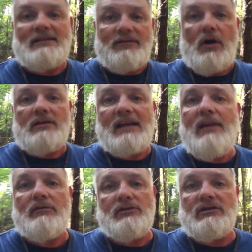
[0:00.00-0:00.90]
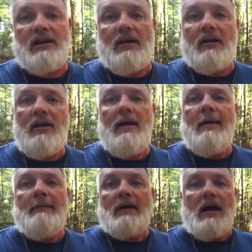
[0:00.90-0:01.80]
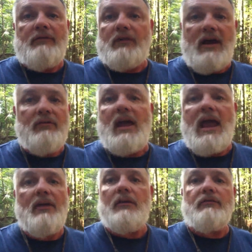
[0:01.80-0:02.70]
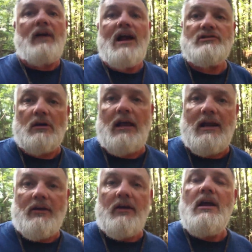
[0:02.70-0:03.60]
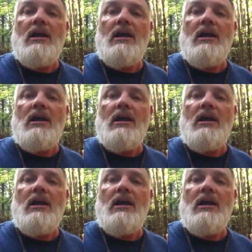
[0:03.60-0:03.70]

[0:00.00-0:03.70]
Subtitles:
as far as acreage is here for every acre and fractional acre.